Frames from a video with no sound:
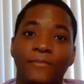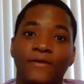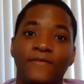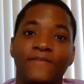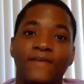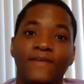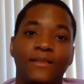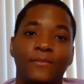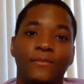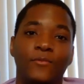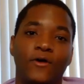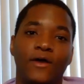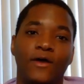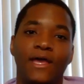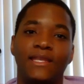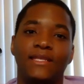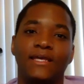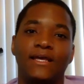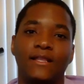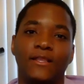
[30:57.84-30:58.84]
available
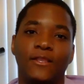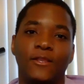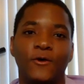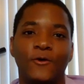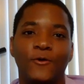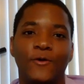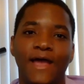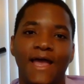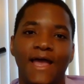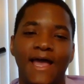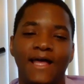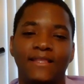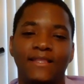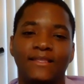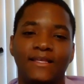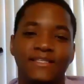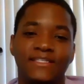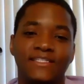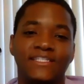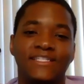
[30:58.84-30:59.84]
at
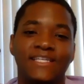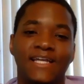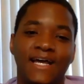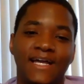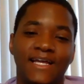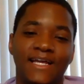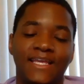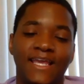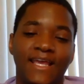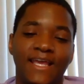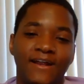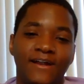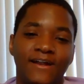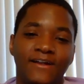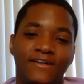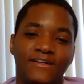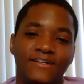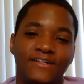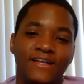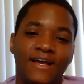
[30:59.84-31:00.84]

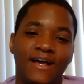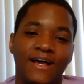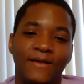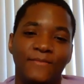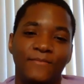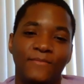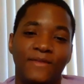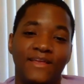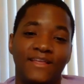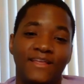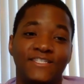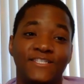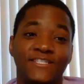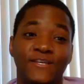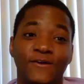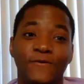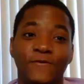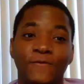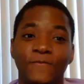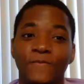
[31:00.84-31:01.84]
hello@lets.care. And
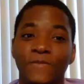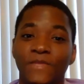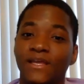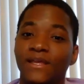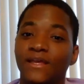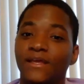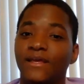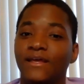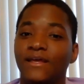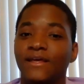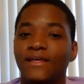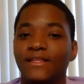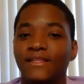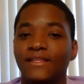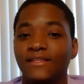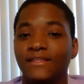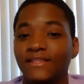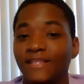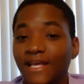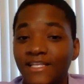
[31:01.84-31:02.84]
so
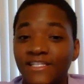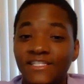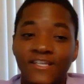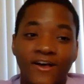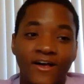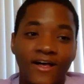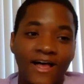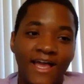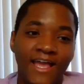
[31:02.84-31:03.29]
that's all I